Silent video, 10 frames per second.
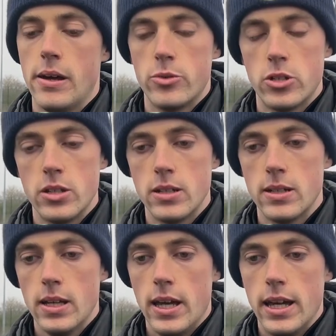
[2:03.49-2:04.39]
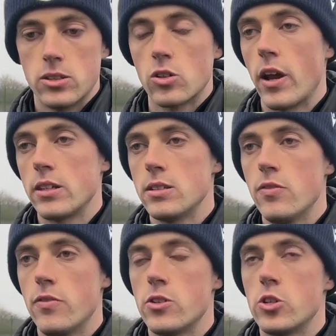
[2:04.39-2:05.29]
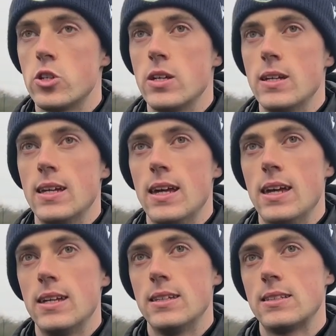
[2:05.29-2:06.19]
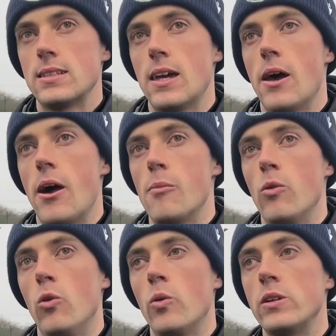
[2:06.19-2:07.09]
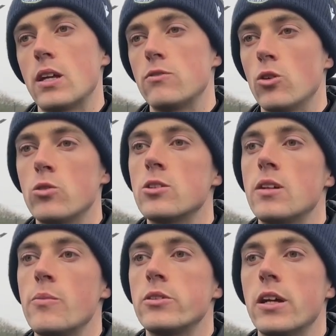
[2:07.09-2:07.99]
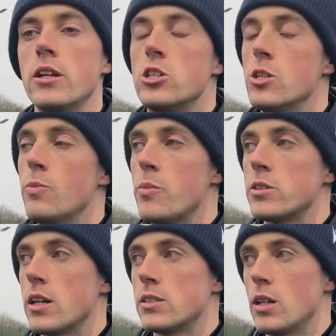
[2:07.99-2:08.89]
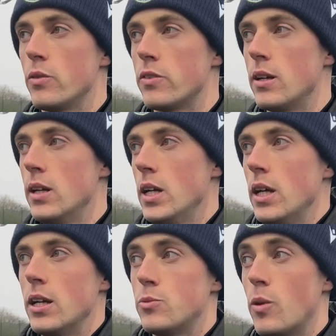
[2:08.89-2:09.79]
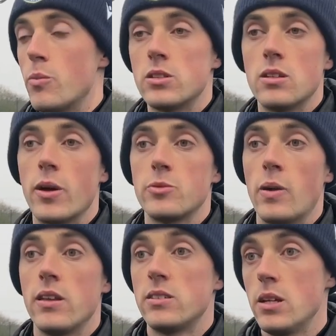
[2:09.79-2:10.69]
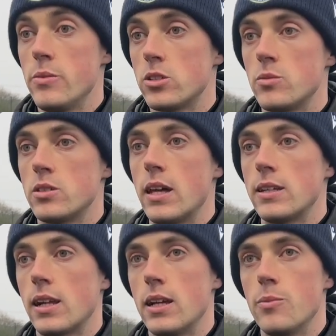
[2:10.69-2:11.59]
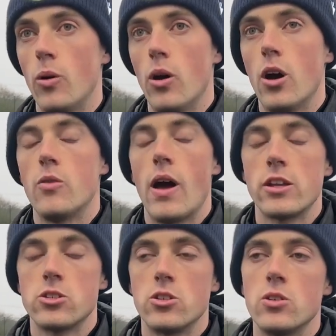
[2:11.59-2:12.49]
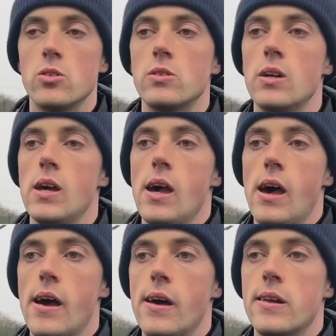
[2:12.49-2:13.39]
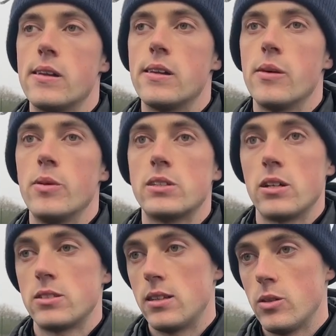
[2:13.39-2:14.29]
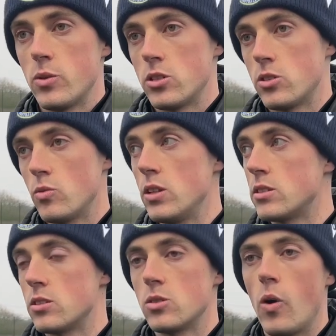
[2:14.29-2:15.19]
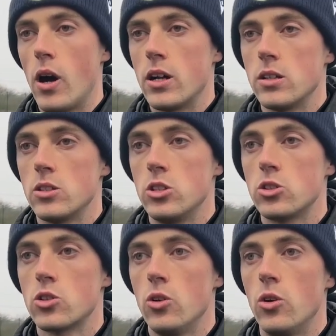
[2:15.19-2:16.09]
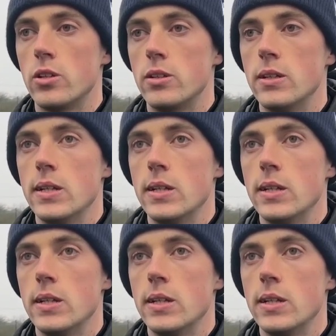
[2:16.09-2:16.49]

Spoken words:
She is aggressive. She is always gives 110%, and she'd probably say herself that it probably isn't the best player in the team in terms of technically, but her attitude and is outstanding, which is the reason as to why she scored.